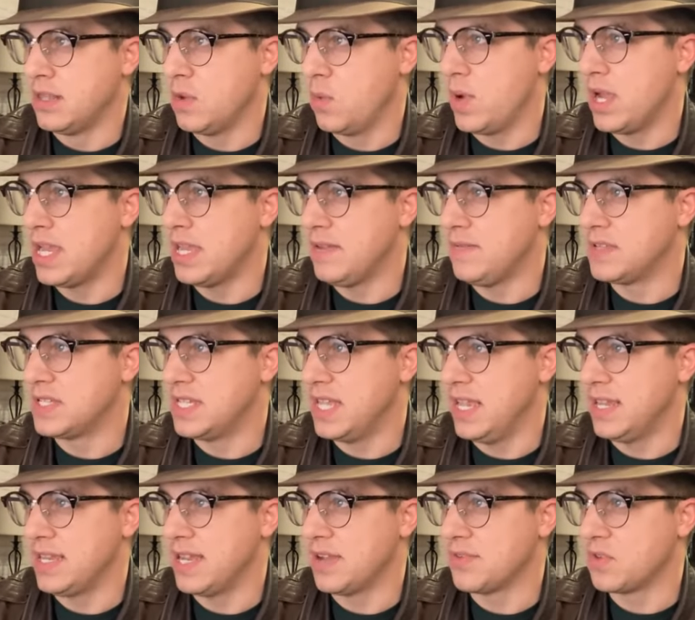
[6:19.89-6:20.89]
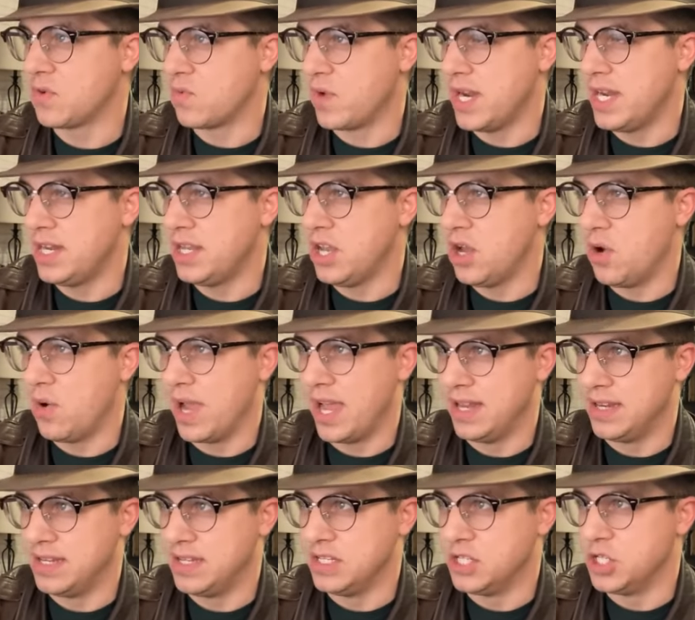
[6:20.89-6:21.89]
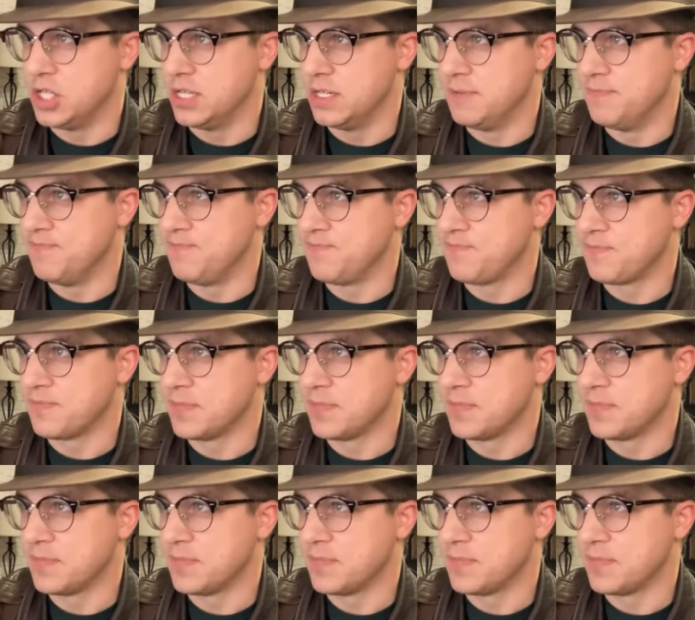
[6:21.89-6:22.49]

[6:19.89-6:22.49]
The waves take out the radio and engine.